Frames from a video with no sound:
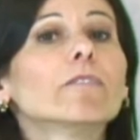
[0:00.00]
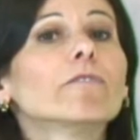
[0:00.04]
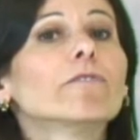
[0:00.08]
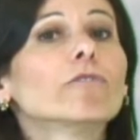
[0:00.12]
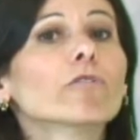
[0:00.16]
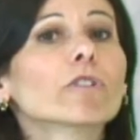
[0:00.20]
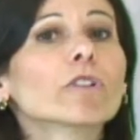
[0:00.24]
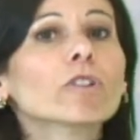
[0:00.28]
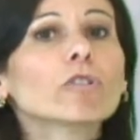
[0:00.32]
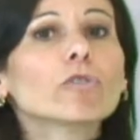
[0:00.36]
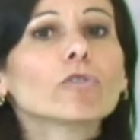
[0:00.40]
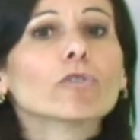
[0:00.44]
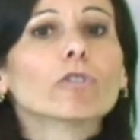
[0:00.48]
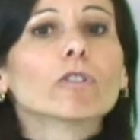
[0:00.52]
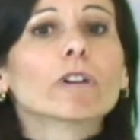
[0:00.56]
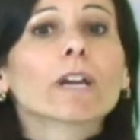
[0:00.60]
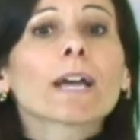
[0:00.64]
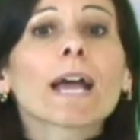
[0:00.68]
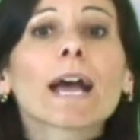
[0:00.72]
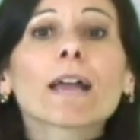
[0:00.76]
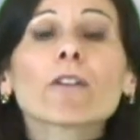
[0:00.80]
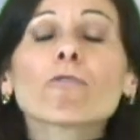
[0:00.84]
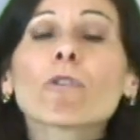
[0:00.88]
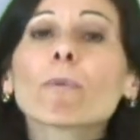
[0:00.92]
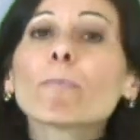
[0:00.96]
and supplier
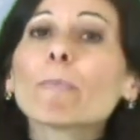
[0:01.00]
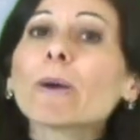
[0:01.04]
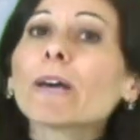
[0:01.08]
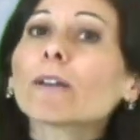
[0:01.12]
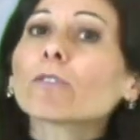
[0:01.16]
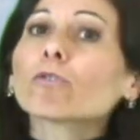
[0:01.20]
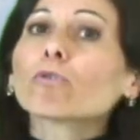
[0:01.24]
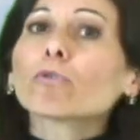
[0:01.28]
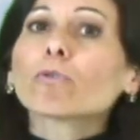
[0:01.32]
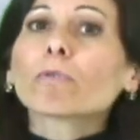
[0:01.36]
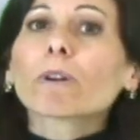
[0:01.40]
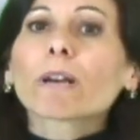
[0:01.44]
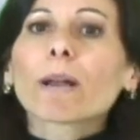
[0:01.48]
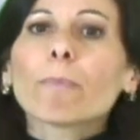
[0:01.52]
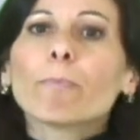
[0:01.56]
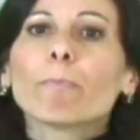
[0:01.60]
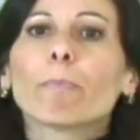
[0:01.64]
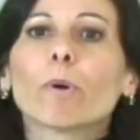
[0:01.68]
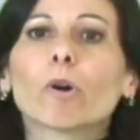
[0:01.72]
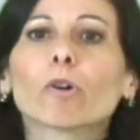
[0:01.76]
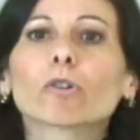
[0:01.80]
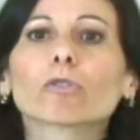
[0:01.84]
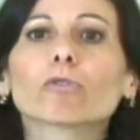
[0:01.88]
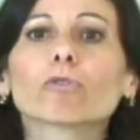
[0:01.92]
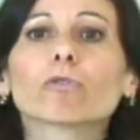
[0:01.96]
have started a
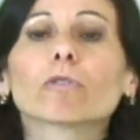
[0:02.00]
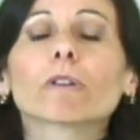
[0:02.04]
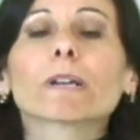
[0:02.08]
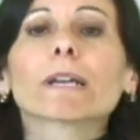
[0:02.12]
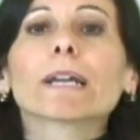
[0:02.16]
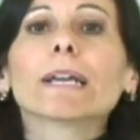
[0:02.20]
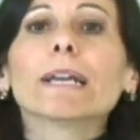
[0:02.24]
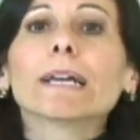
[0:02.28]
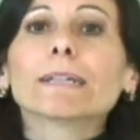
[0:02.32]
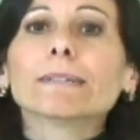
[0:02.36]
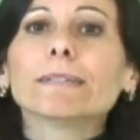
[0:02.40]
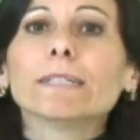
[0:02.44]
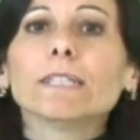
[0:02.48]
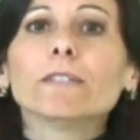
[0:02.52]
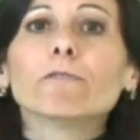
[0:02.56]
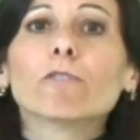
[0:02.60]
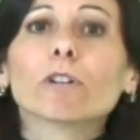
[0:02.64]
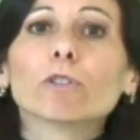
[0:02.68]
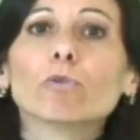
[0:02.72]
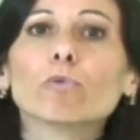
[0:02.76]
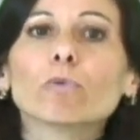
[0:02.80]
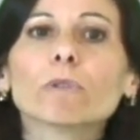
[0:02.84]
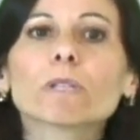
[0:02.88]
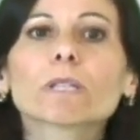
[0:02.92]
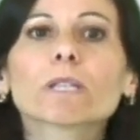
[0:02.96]
relationship relative
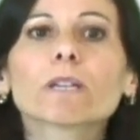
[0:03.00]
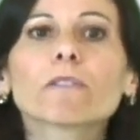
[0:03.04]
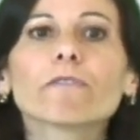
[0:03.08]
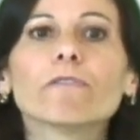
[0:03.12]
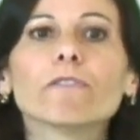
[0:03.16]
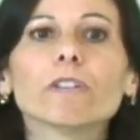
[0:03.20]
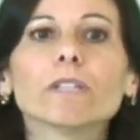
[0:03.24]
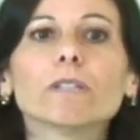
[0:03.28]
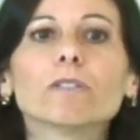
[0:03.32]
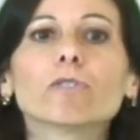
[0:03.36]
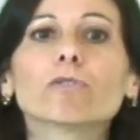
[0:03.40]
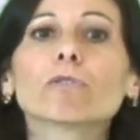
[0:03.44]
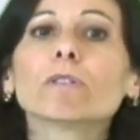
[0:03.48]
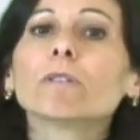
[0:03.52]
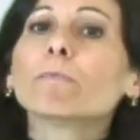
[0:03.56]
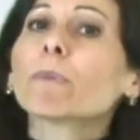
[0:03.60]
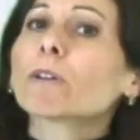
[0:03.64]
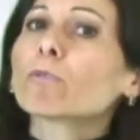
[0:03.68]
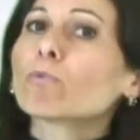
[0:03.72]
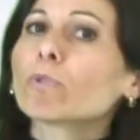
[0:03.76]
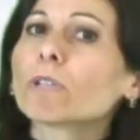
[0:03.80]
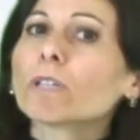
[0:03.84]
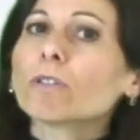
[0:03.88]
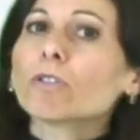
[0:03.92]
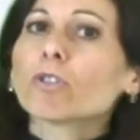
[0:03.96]
to a maintenance
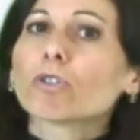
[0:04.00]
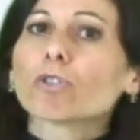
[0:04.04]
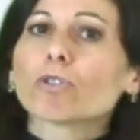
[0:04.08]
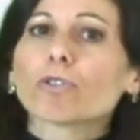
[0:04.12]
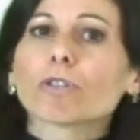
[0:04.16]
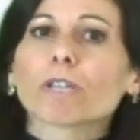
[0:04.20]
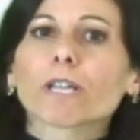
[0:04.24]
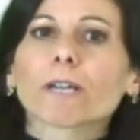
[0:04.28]
service.